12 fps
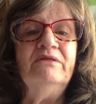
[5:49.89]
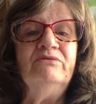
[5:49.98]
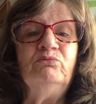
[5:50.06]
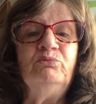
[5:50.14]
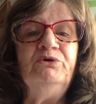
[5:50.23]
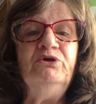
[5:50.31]

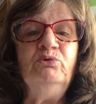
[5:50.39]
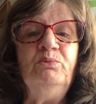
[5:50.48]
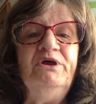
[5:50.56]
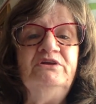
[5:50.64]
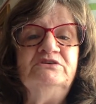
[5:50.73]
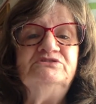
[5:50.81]
The real
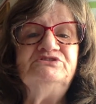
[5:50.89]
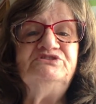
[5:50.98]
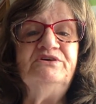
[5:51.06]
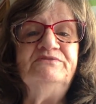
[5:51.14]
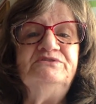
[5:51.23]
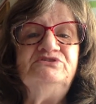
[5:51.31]

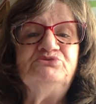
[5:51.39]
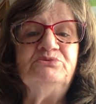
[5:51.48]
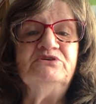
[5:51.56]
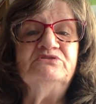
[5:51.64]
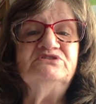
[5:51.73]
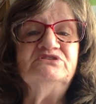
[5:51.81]
winners of
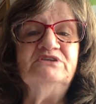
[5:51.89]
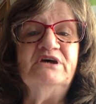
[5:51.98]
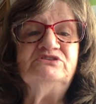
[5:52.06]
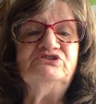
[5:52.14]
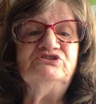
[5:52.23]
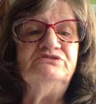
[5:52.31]
Israel's
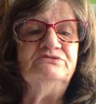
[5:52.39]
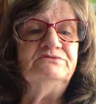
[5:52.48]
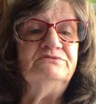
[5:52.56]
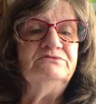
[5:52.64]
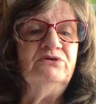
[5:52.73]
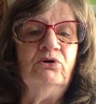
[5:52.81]
election
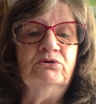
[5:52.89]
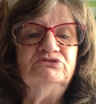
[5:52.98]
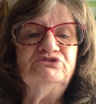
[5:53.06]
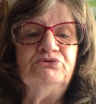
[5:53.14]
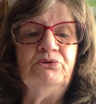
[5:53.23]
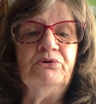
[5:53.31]

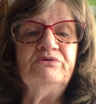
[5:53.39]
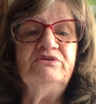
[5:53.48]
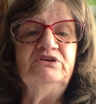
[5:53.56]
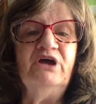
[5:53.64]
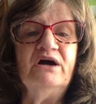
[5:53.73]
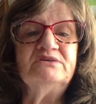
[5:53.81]
ultra
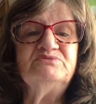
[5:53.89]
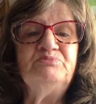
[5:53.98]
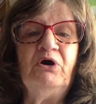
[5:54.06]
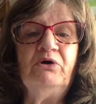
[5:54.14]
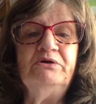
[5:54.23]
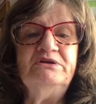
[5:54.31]
Orthodox
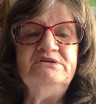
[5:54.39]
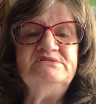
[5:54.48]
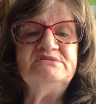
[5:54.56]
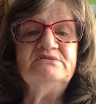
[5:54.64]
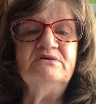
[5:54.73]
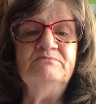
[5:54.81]

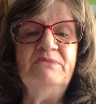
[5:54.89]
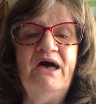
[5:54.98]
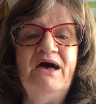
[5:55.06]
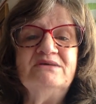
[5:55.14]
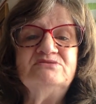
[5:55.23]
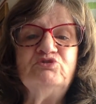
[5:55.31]
parties
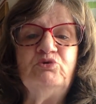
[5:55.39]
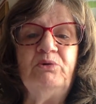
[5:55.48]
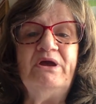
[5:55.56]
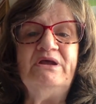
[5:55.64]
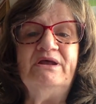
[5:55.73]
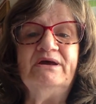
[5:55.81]
amass
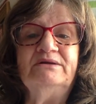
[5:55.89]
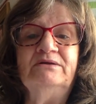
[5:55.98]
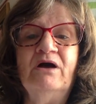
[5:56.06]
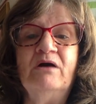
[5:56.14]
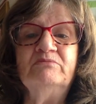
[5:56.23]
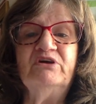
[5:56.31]
great
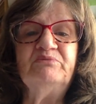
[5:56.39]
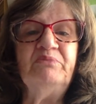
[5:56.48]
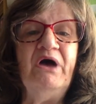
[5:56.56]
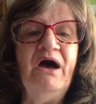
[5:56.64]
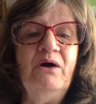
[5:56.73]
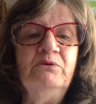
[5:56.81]
economic
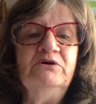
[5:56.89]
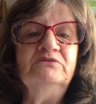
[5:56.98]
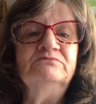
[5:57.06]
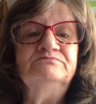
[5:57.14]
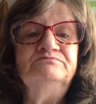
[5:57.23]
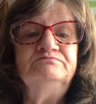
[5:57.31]

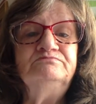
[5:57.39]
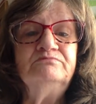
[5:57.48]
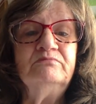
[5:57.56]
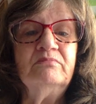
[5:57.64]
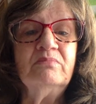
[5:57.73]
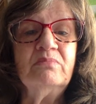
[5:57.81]
power.
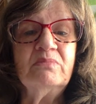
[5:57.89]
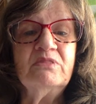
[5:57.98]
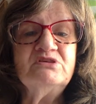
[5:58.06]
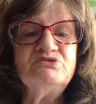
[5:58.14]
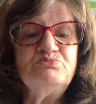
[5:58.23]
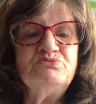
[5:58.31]

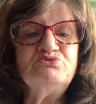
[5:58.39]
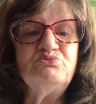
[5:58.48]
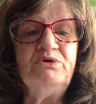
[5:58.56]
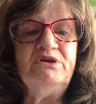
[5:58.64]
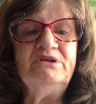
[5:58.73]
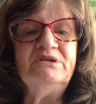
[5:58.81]
This
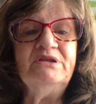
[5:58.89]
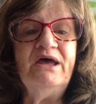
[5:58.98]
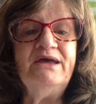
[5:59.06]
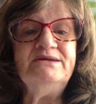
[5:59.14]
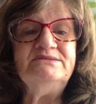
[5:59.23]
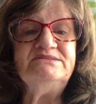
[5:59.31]
was written
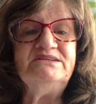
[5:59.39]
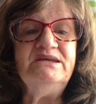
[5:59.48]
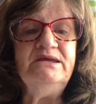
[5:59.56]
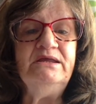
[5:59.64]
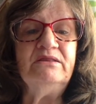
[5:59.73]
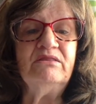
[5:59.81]

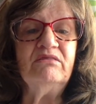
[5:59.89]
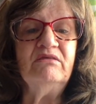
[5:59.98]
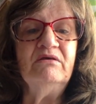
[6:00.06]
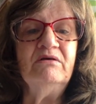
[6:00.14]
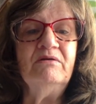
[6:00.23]
18th.